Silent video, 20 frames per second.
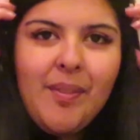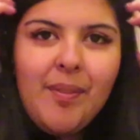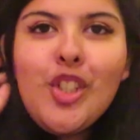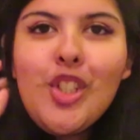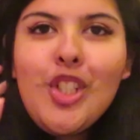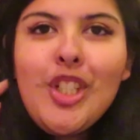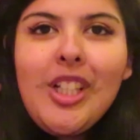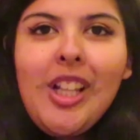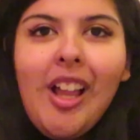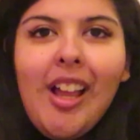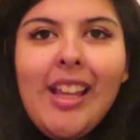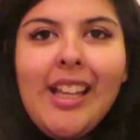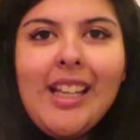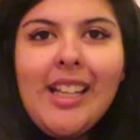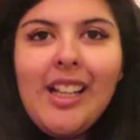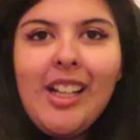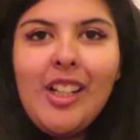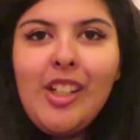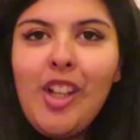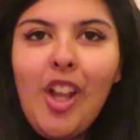Just
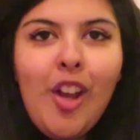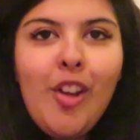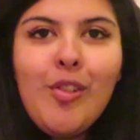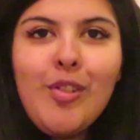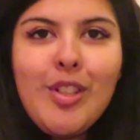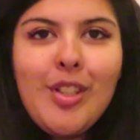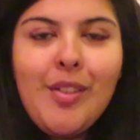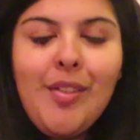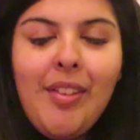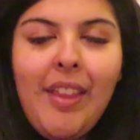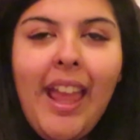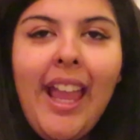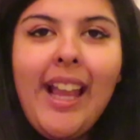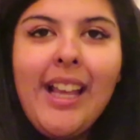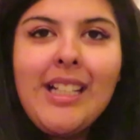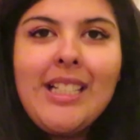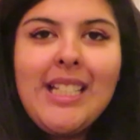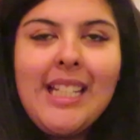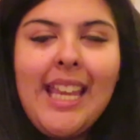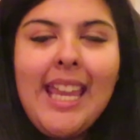like loads of
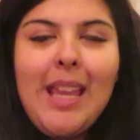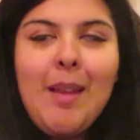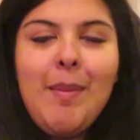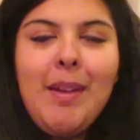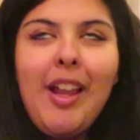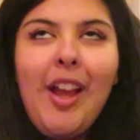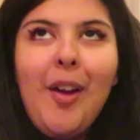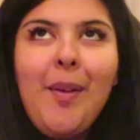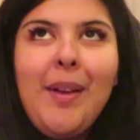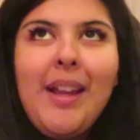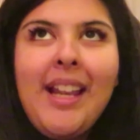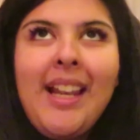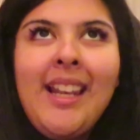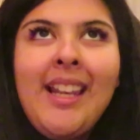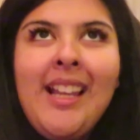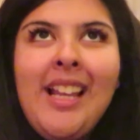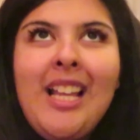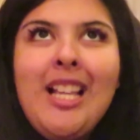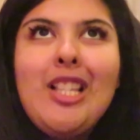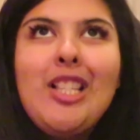things to keep me going
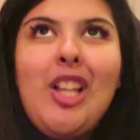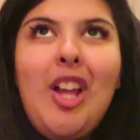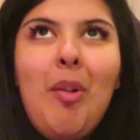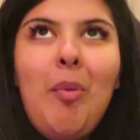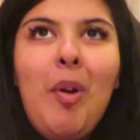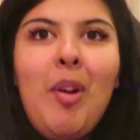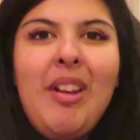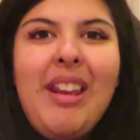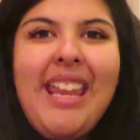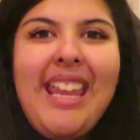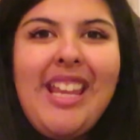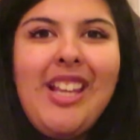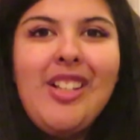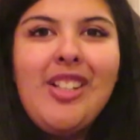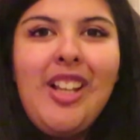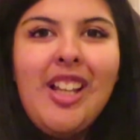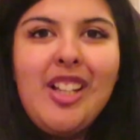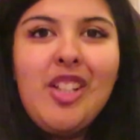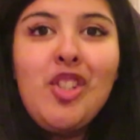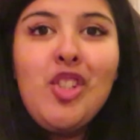so that I won't eat
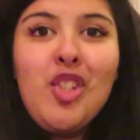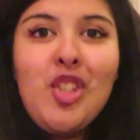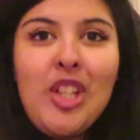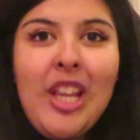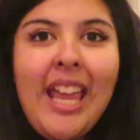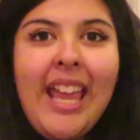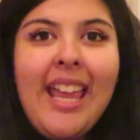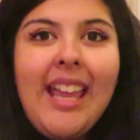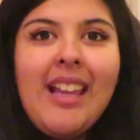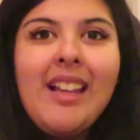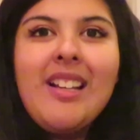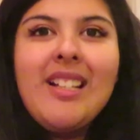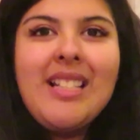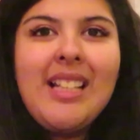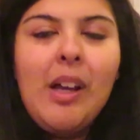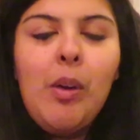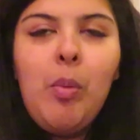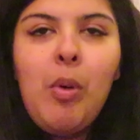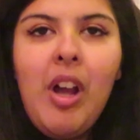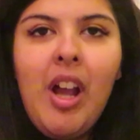like shit,
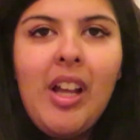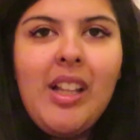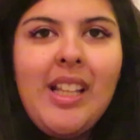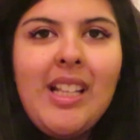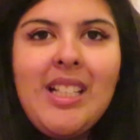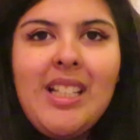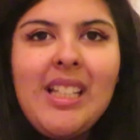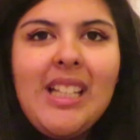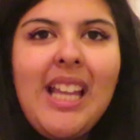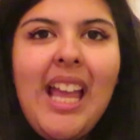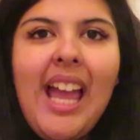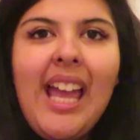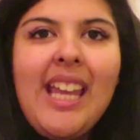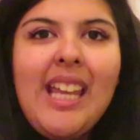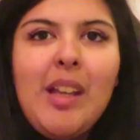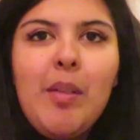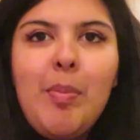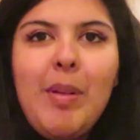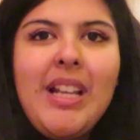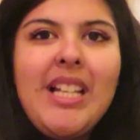because at work there's like
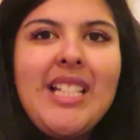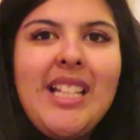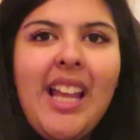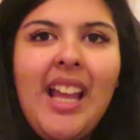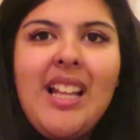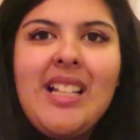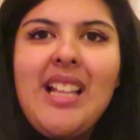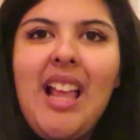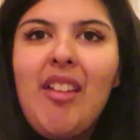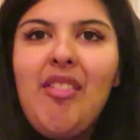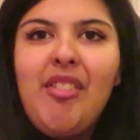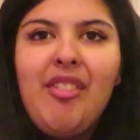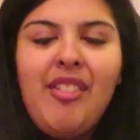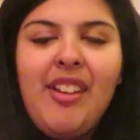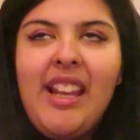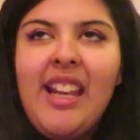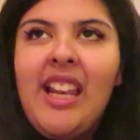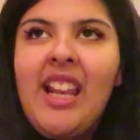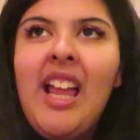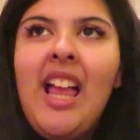cake, biscuits,
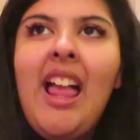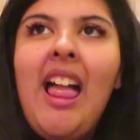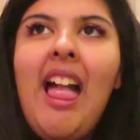everything